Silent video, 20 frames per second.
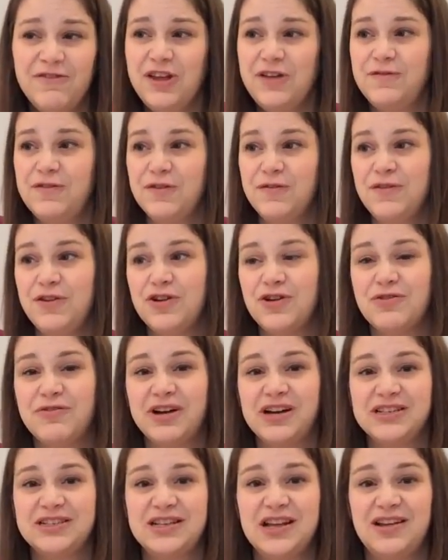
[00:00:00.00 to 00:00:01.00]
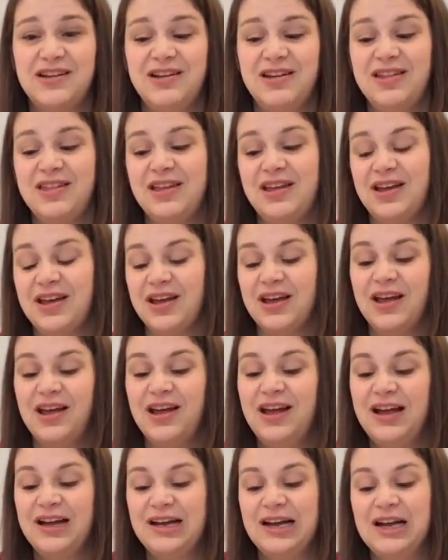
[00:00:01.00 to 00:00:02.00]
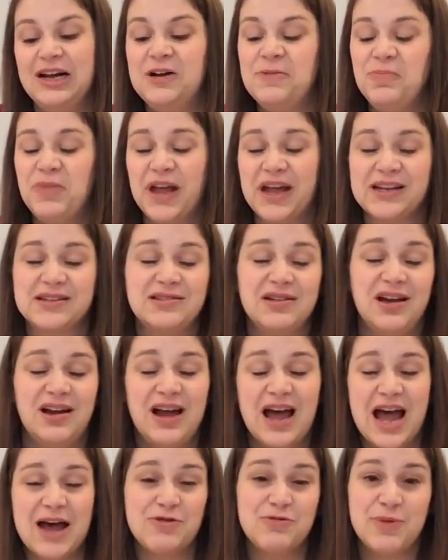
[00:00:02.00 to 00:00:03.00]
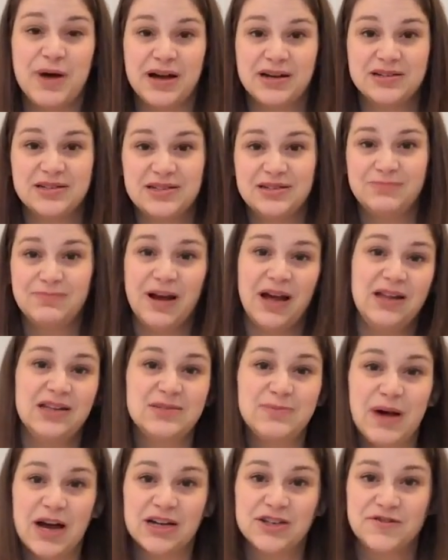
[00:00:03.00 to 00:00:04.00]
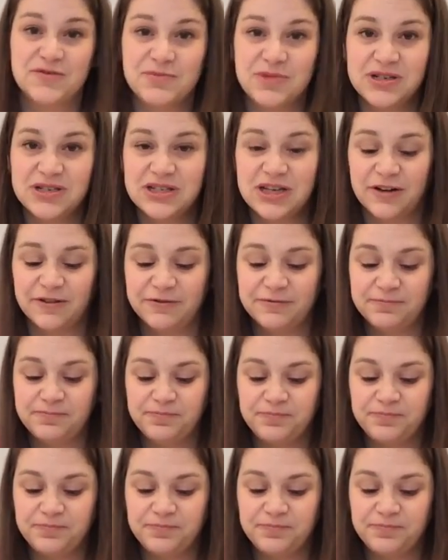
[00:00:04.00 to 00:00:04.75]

Even if you don't want to sell anything, like I said, I would buy this box for myself.